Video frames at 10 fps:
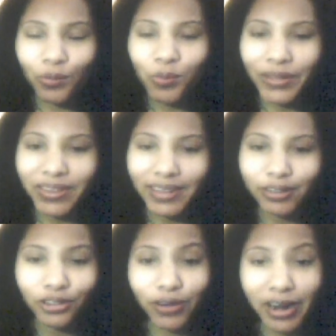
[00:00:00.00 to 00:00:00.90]
one thing
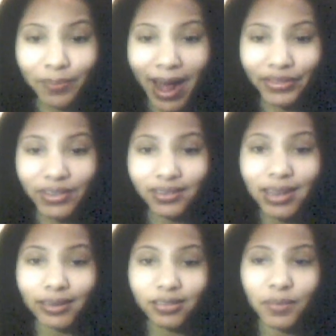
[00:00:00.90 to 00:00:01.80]
that's great about this
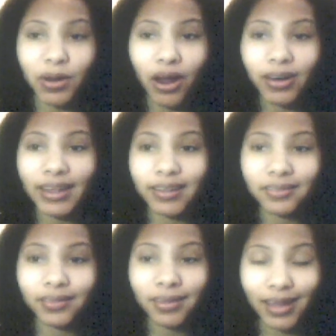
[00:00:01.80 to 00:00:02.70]
teleseminar
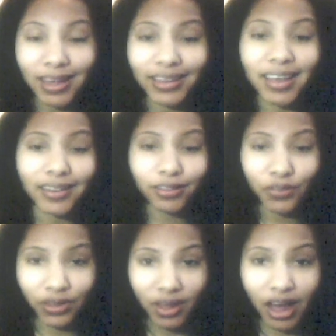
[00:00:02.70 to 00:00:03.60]
is, again, it's
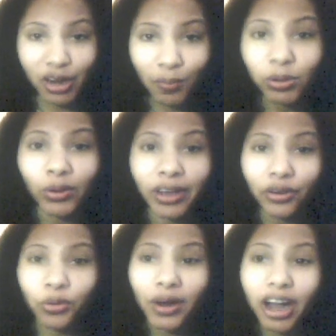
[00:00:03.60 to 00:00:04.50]
for the
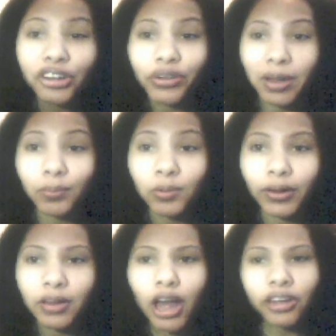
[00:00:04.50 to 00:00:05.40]
unemployed or
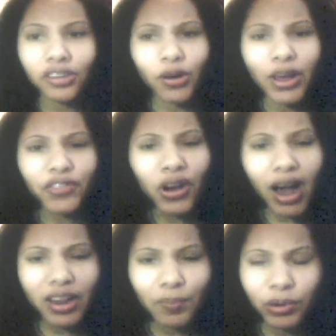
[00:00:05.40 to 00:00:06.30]
underemployed. So if
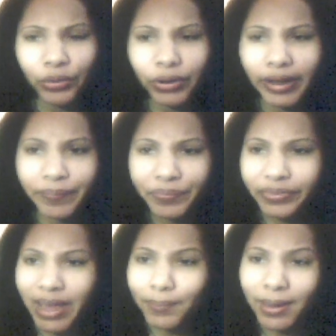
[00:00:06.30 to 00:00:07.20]
you're unemployed,
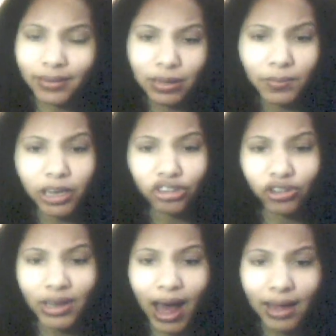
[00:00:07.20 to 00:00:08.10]
that basically means
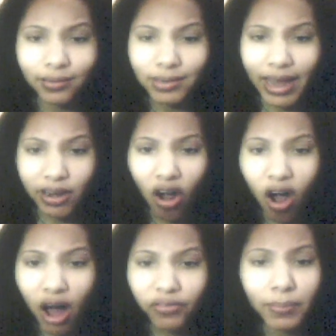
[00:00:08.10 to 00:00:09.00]
you got laid
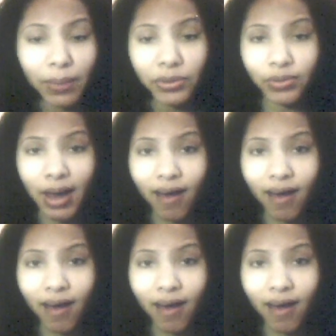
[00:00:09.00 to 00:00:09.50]
off, maybe you